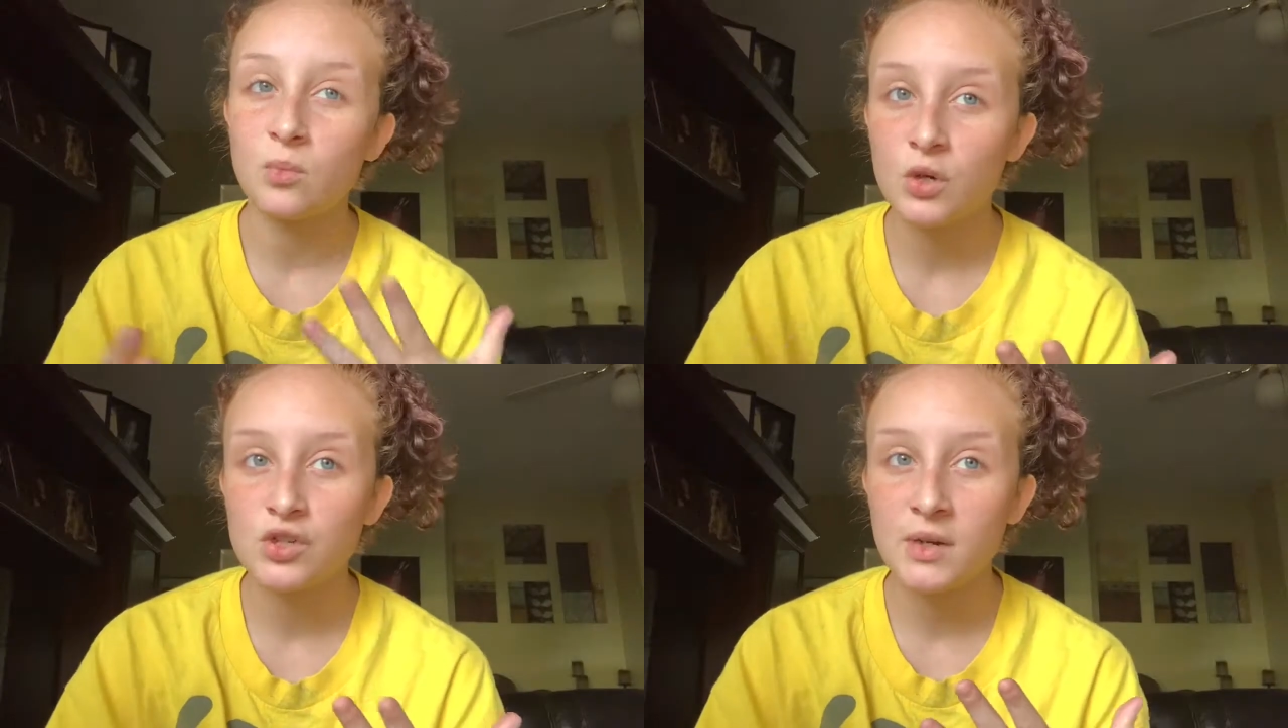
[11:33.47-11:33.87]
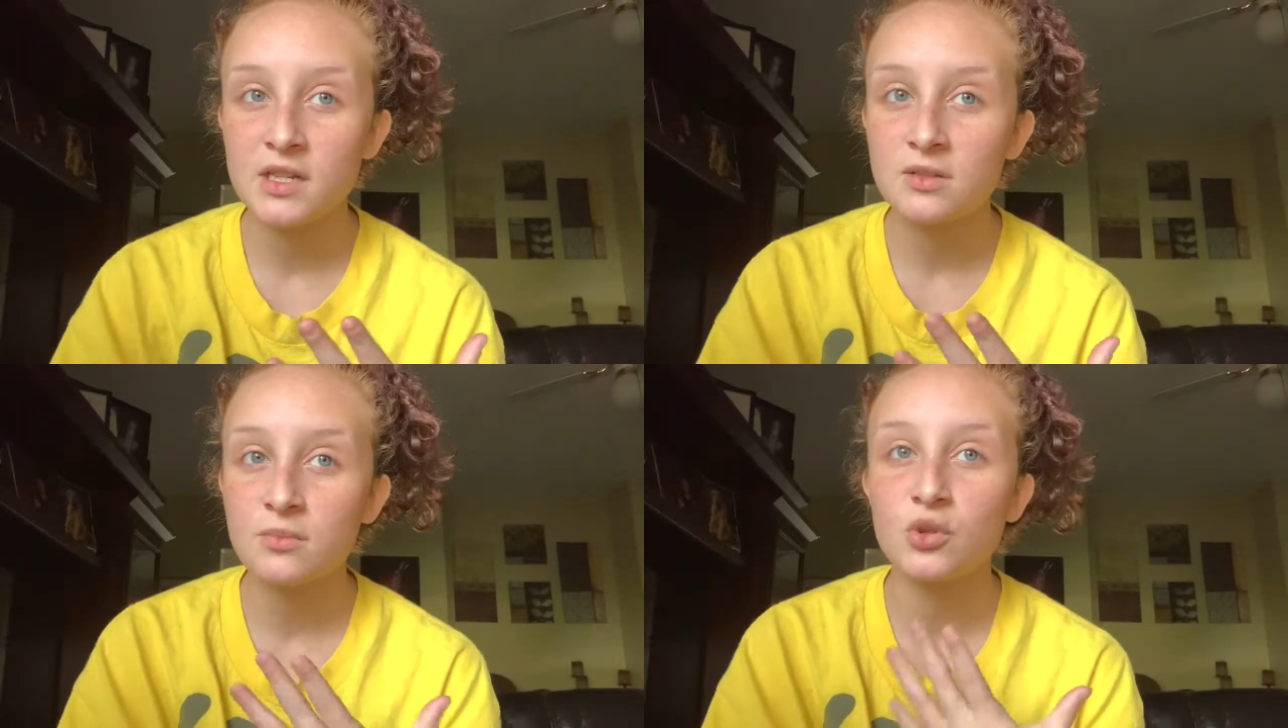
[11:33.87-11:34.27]

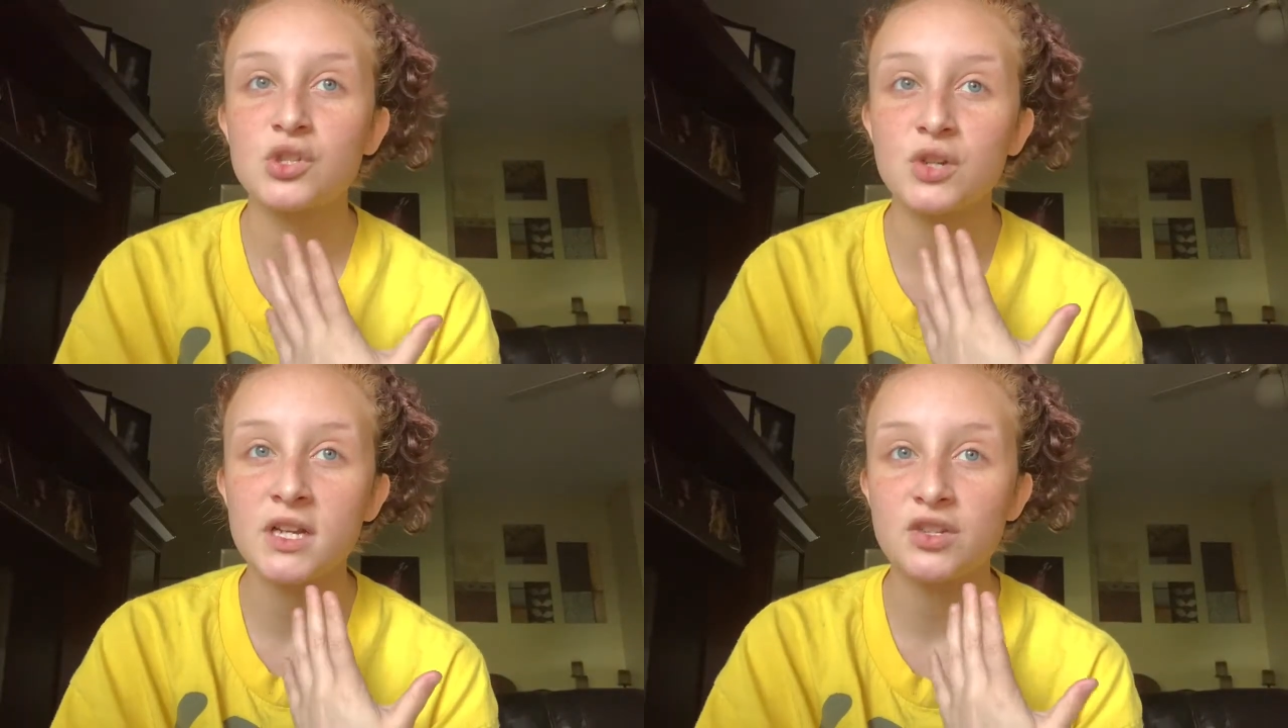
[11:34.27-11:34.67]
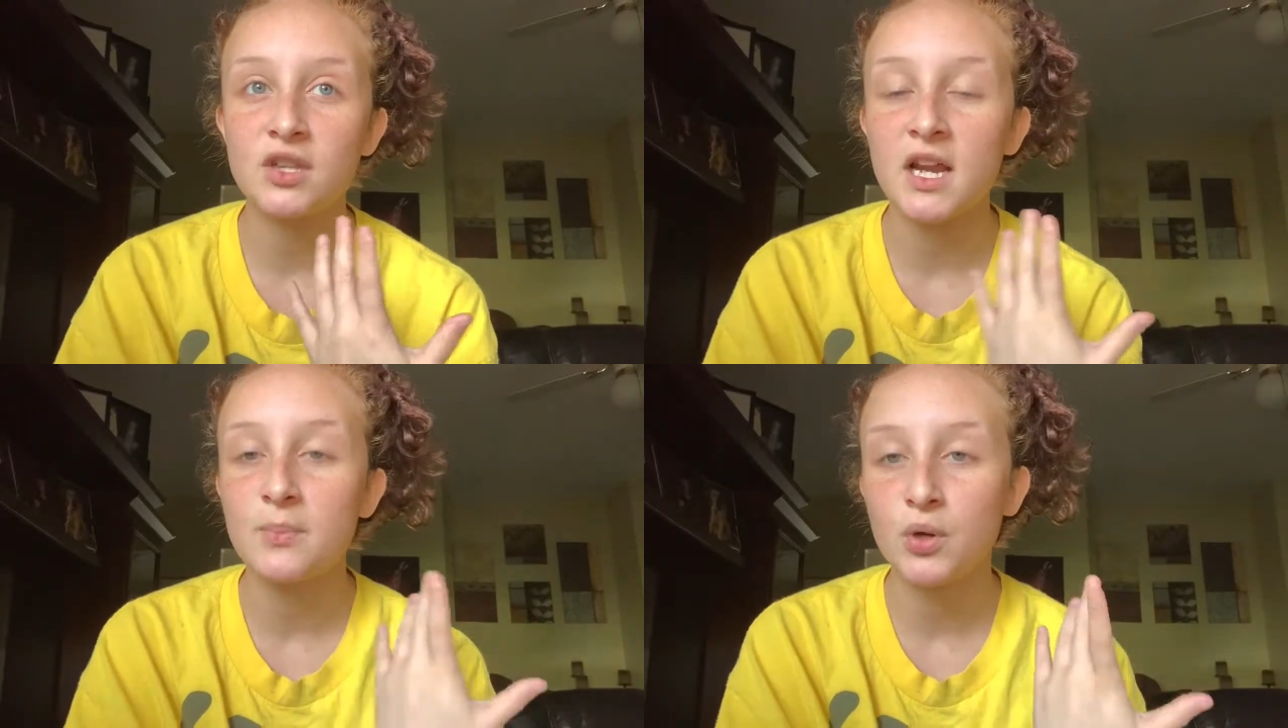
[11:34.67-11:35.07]
moisturizer
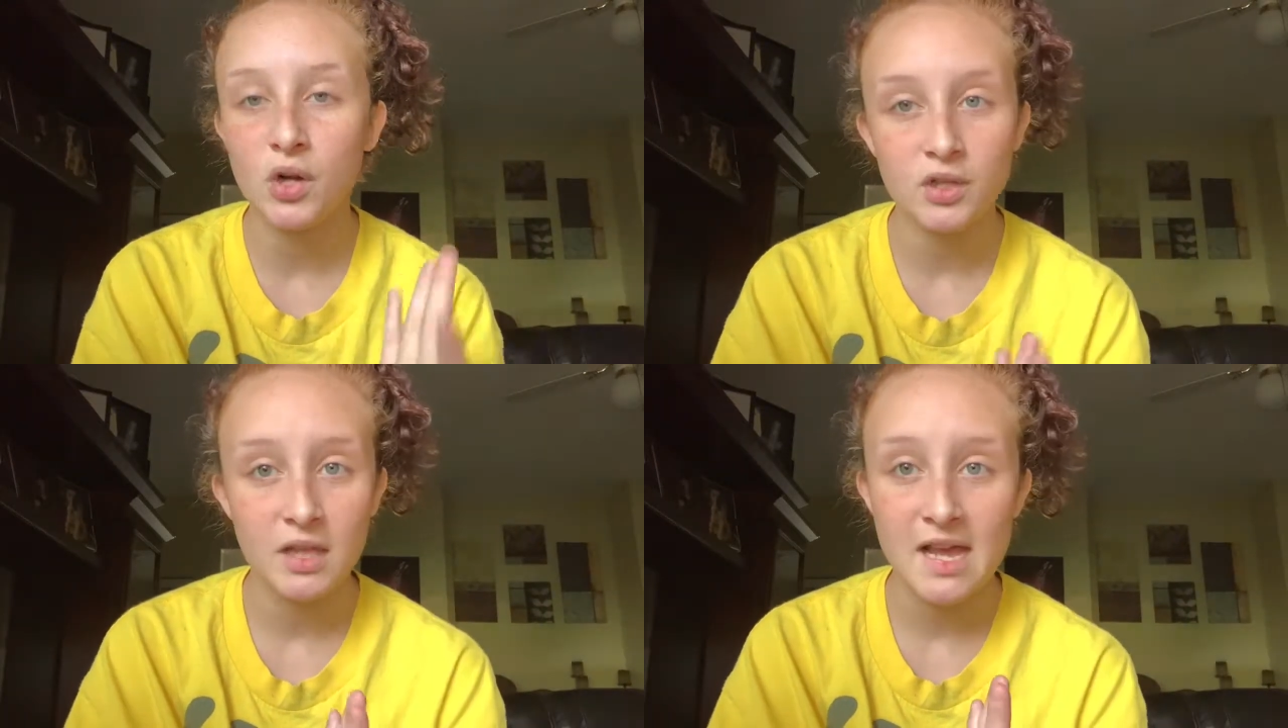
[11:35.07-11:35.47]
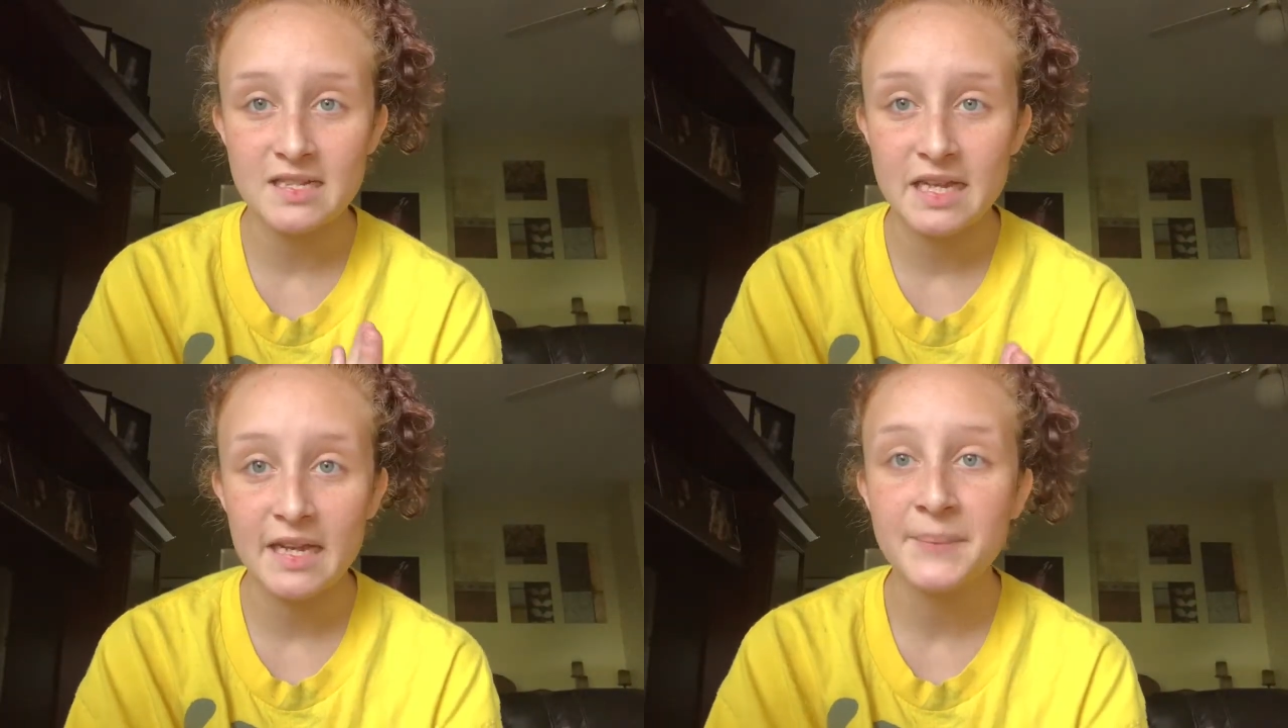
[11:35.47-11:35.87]
that I put on
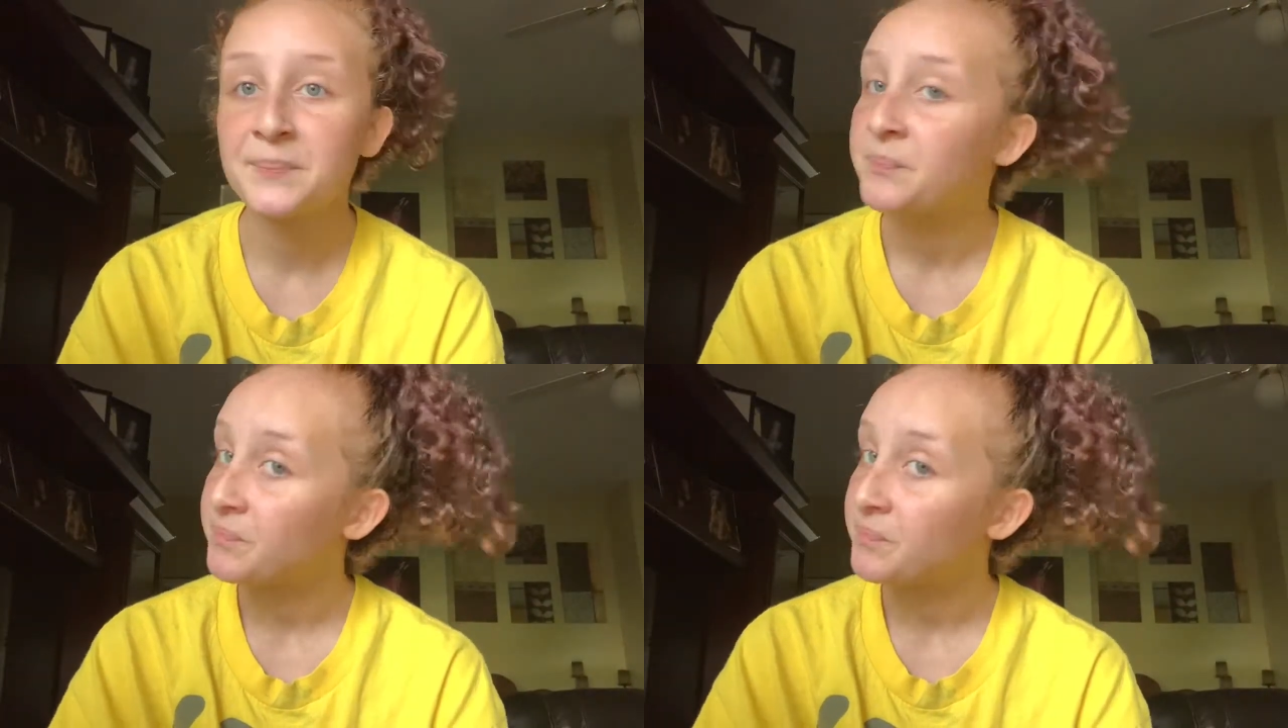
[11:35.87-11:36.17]
last night.